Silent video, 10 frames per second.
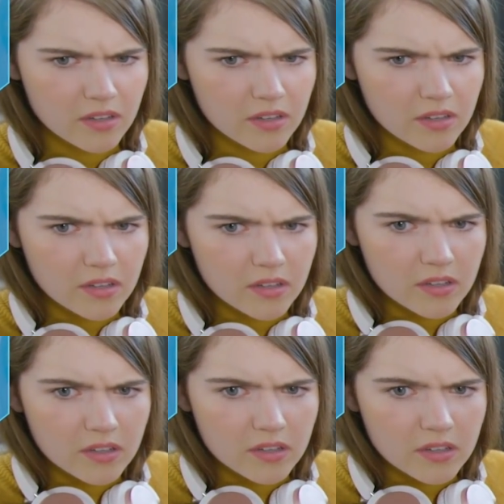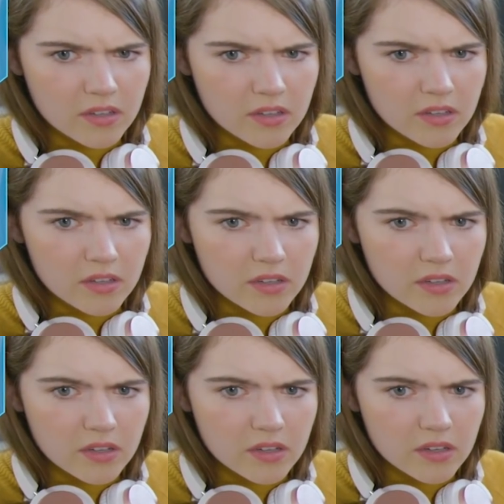
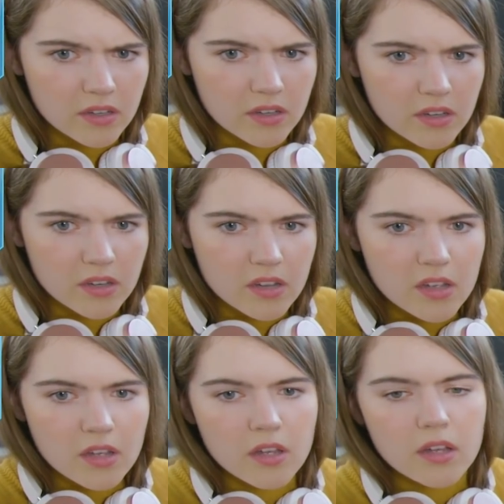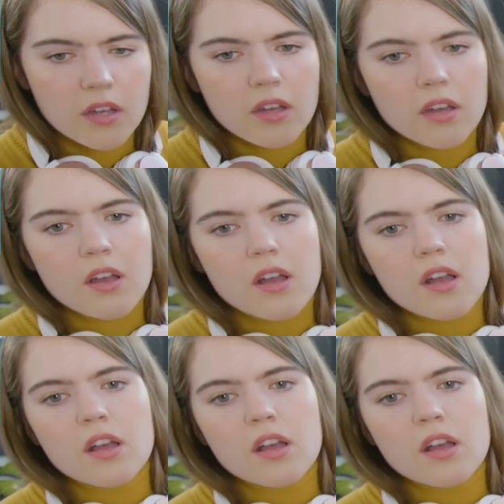(silent)